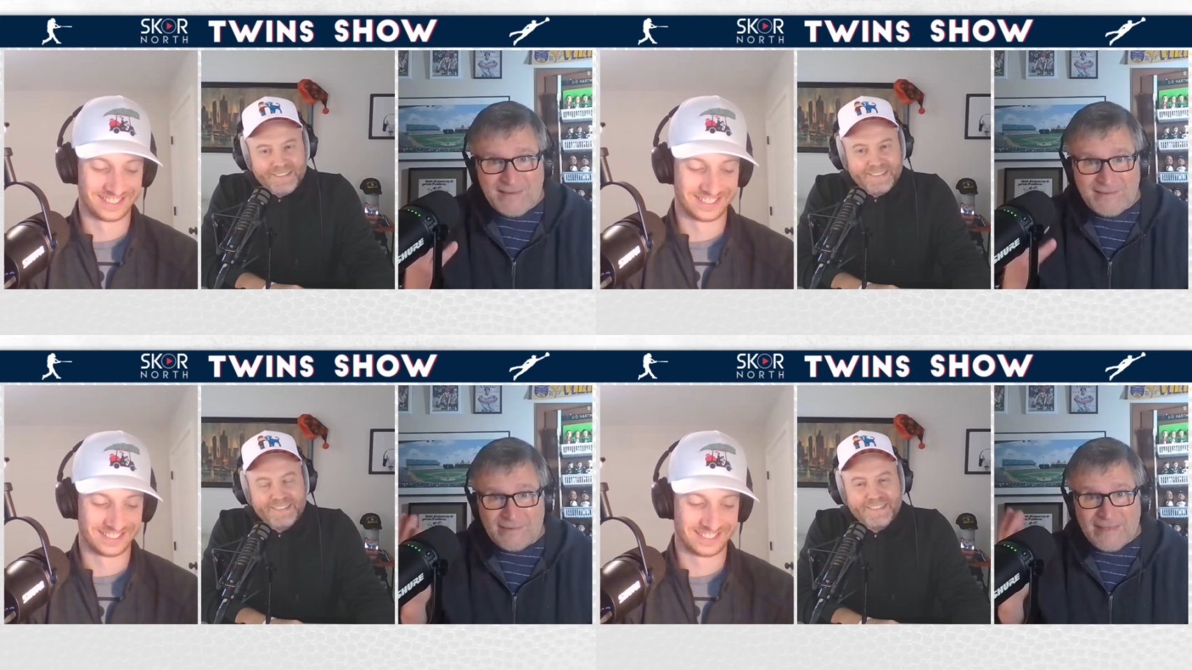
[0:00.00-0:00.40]

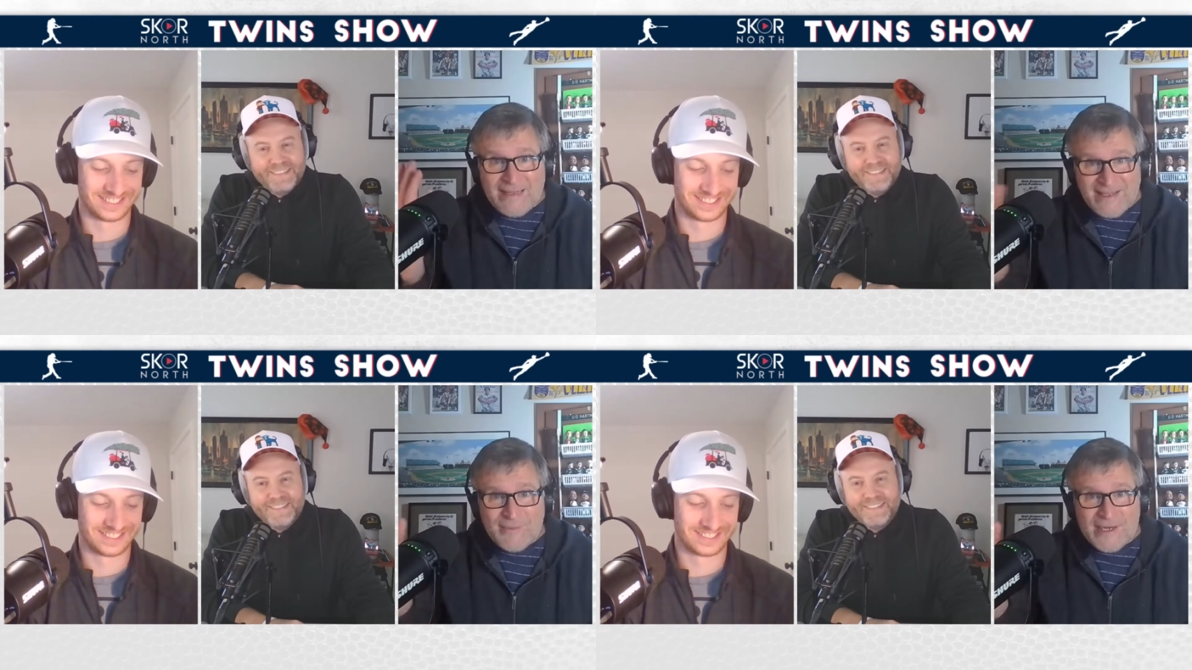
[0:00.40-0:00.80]
Speaker 1: the,
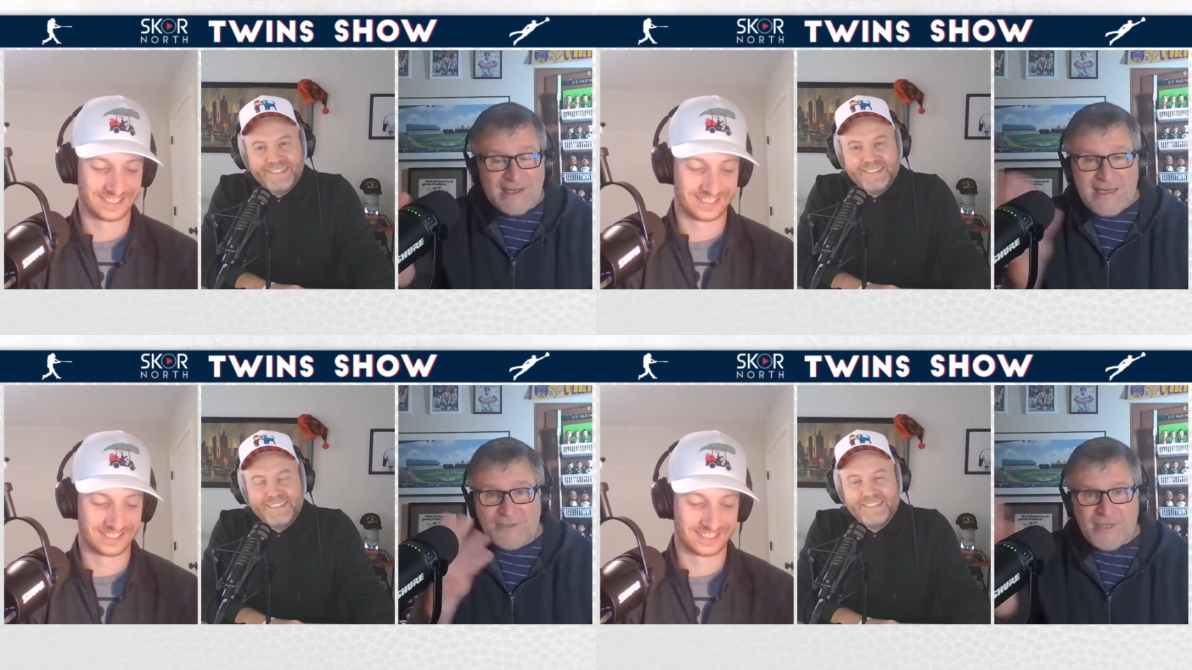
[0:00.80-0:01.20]
like think
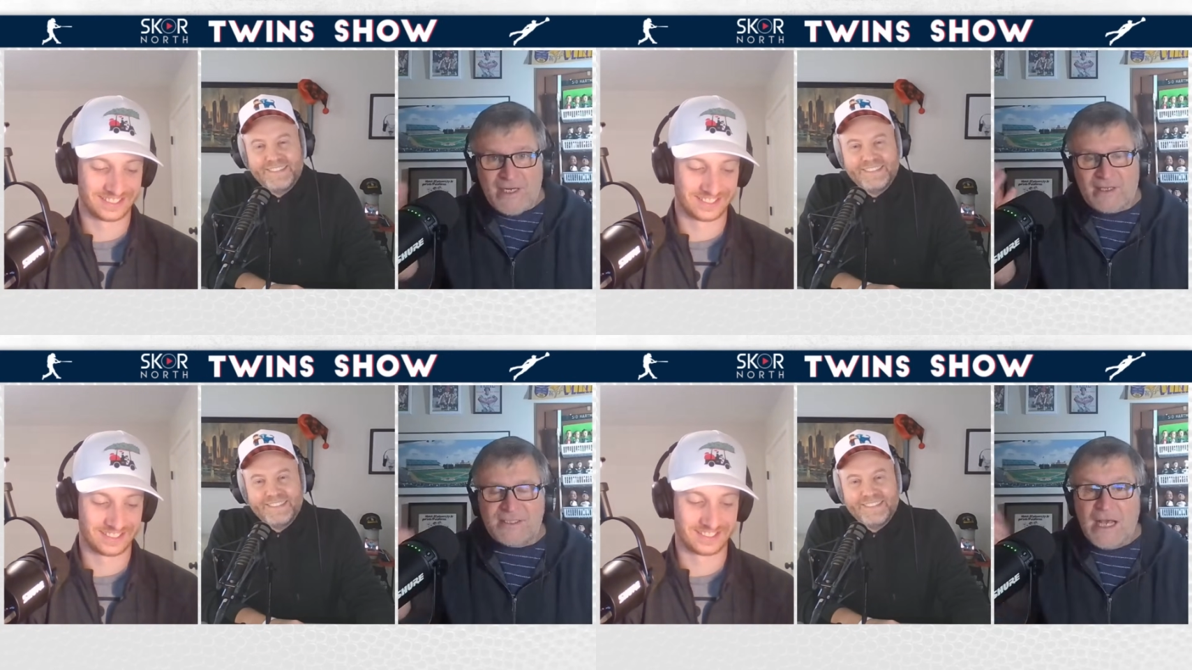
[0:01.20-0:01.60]
about it, it's
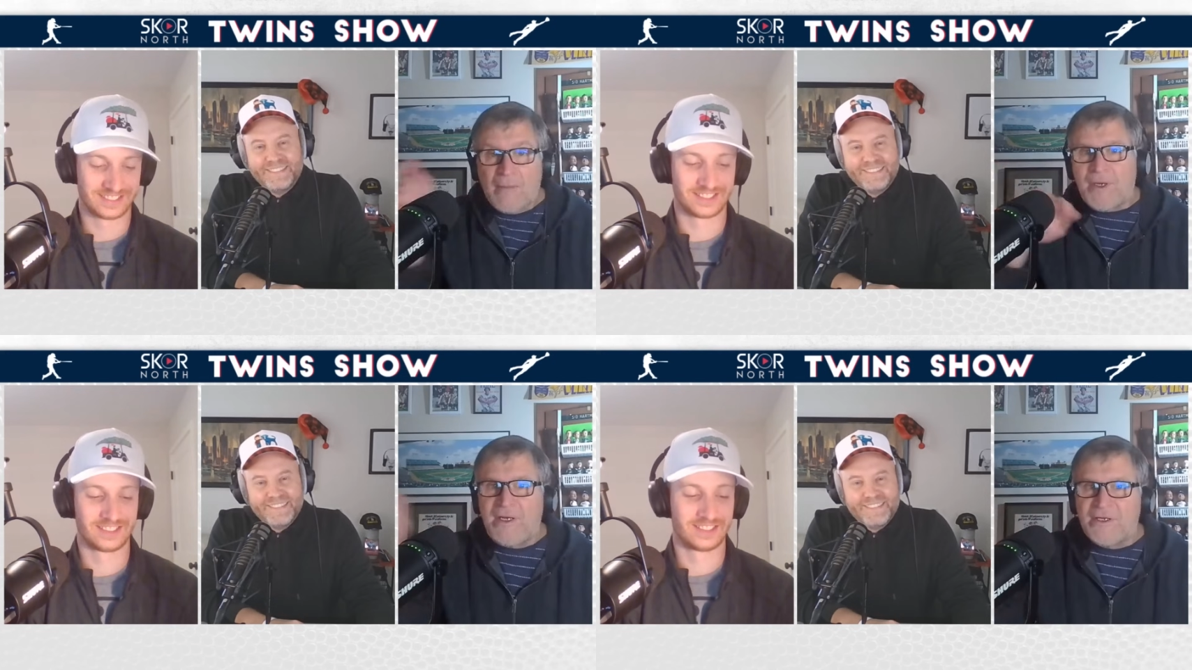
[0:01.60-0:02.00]
ridiculous.
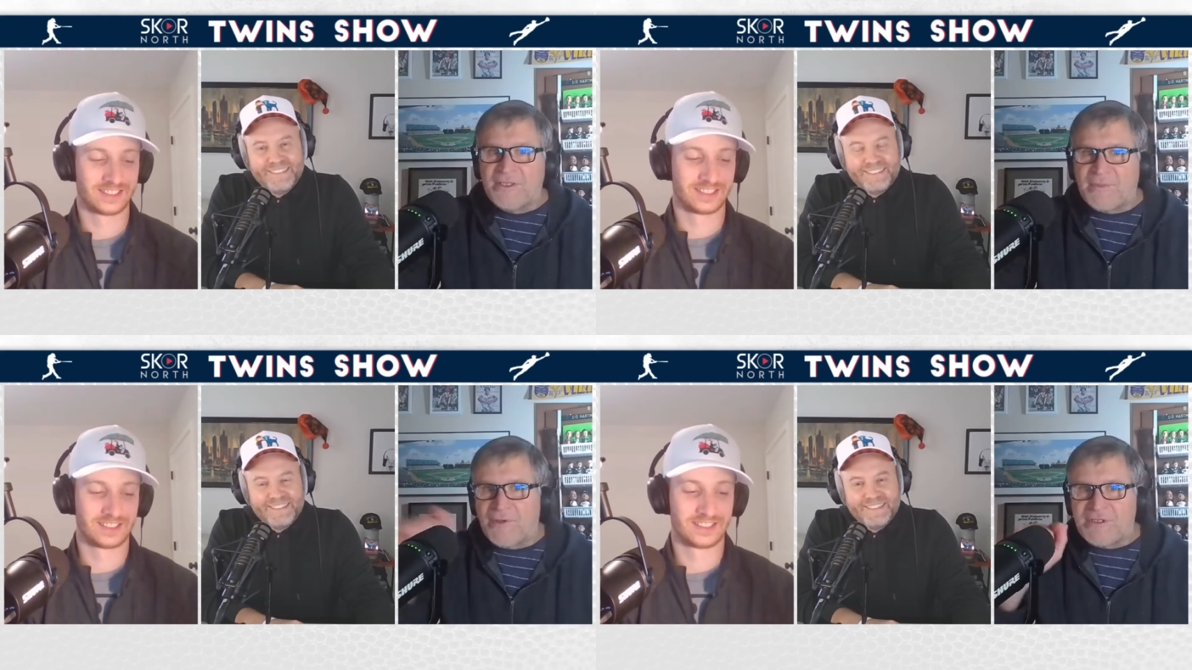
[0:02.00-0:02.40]
But
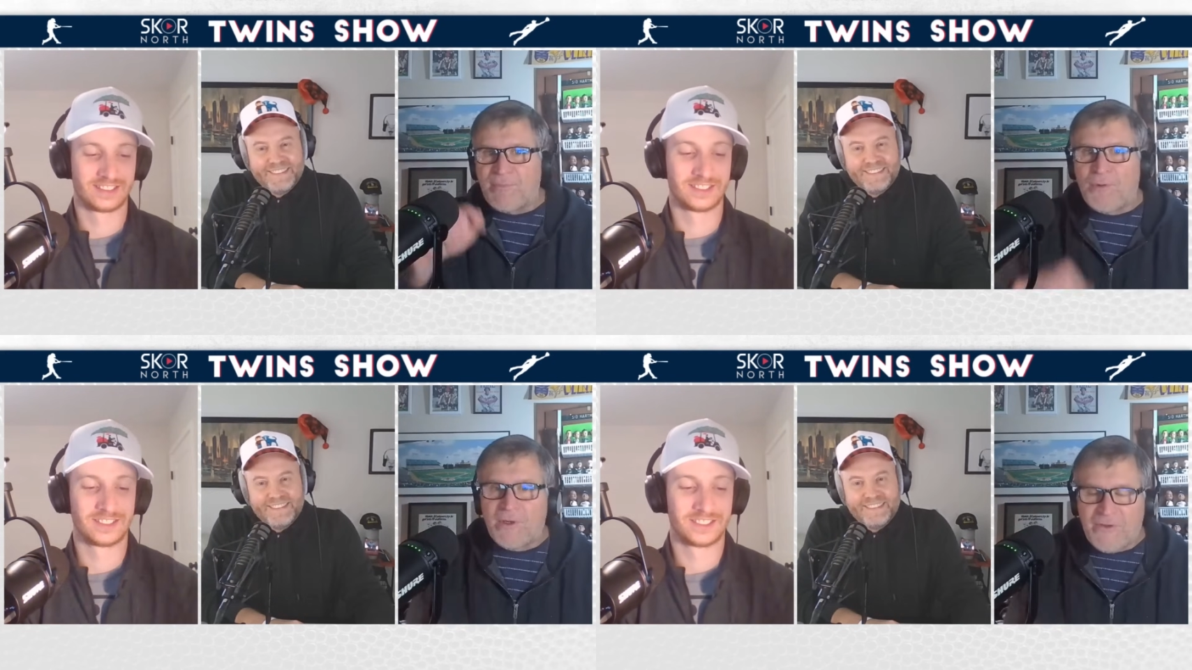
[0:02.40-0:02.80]
here's the most
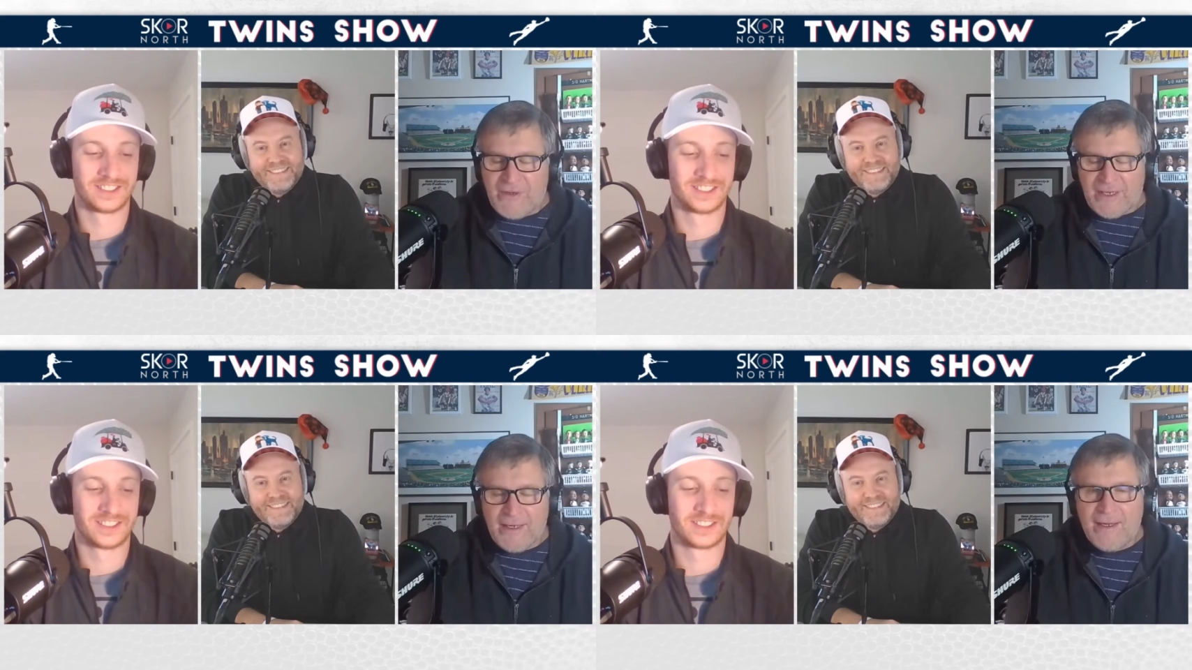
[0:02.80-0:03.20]
important
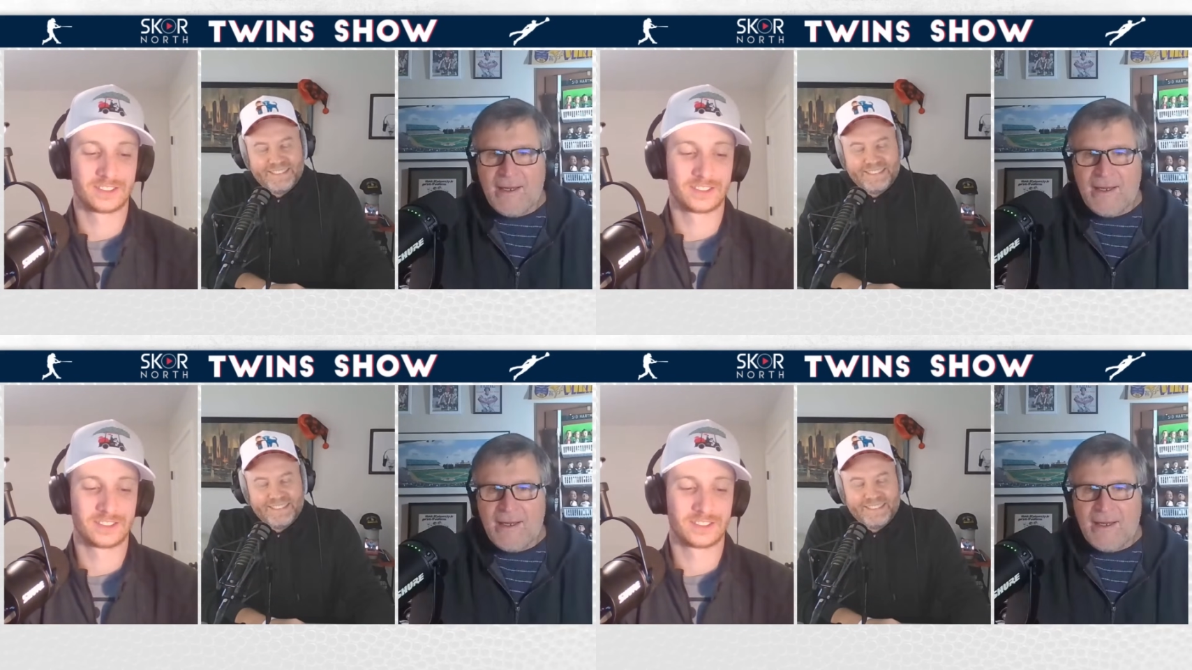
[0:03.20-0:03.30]
thing,